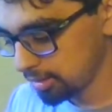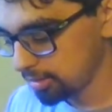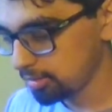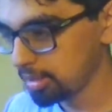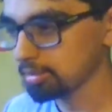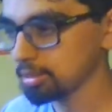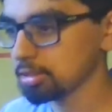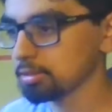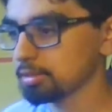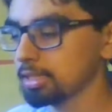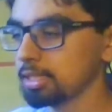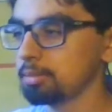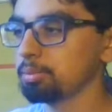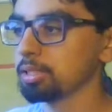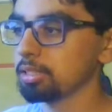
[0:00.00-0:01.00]
when I was
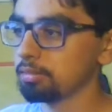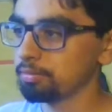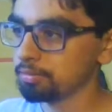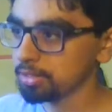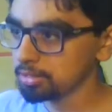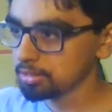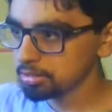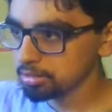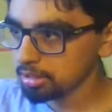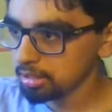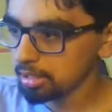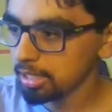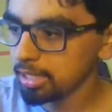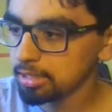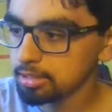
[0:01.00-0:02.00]
3. But the first truck
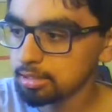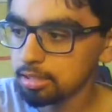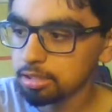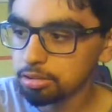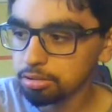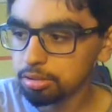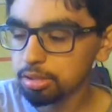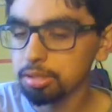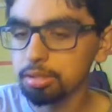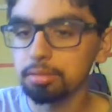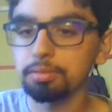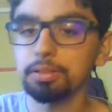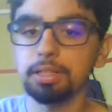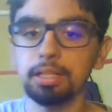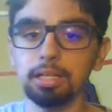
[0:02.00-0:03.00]
I actually
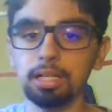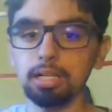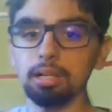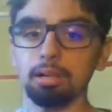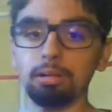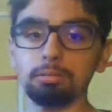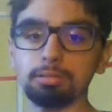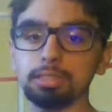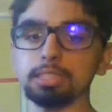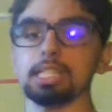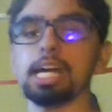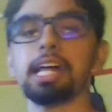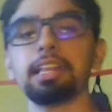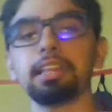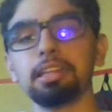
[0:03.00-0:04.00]
drove was
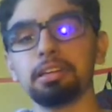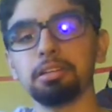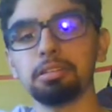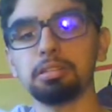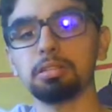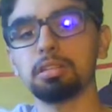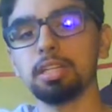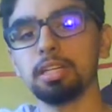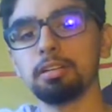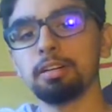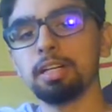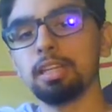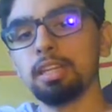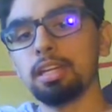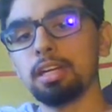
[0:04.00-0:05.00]
that little thing
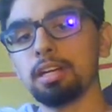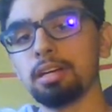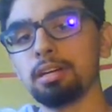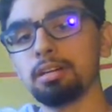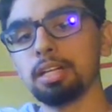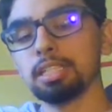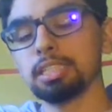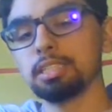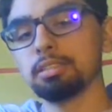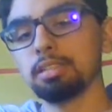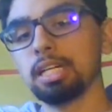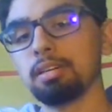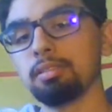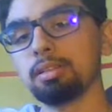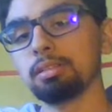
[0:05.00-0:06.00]
right there. I still
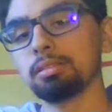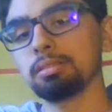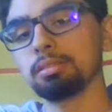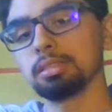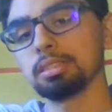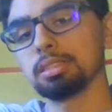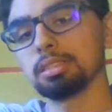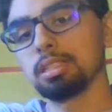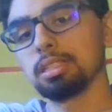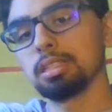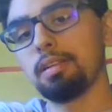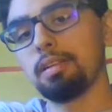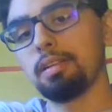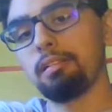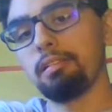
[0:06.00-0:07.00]
have it
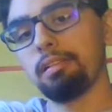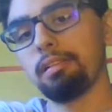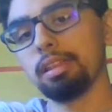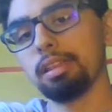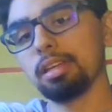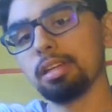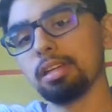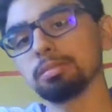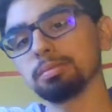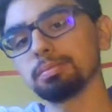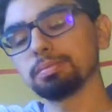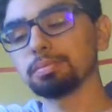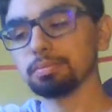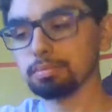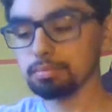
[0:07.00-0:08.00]
right there.
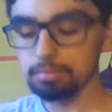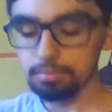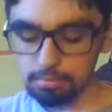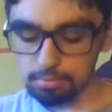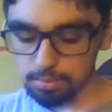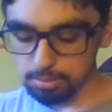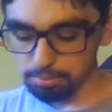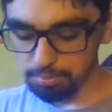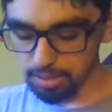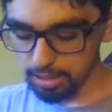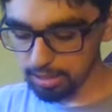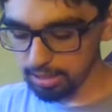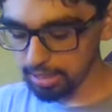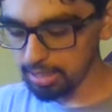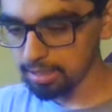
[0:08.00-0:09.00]

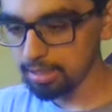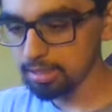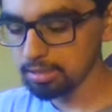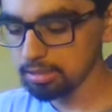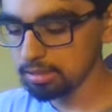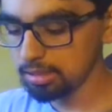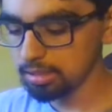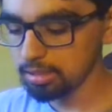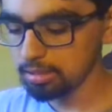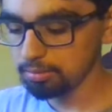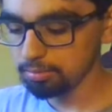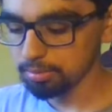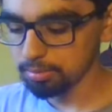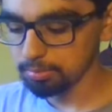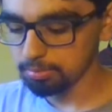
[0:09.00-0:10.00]
Mini LST
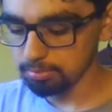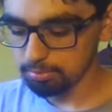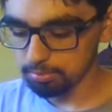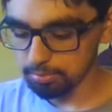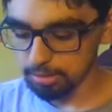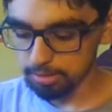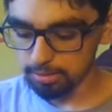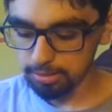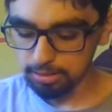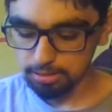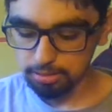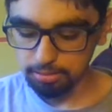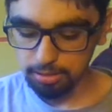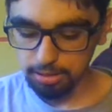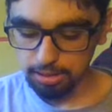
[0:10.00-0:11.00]
from early
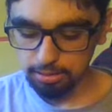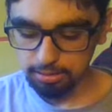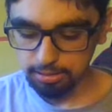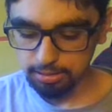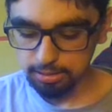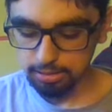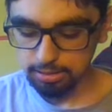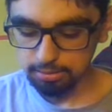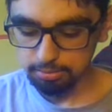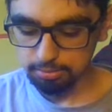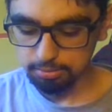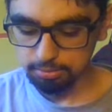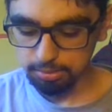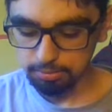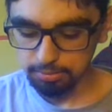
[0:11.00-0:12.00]
2000s, I think
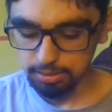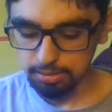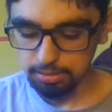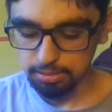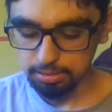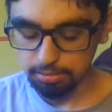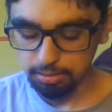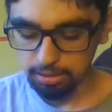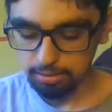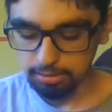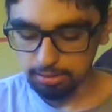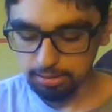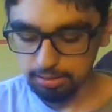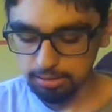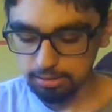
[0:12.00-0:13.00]
roughly
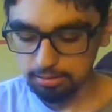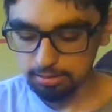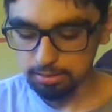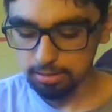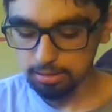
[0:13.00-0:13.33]
2000,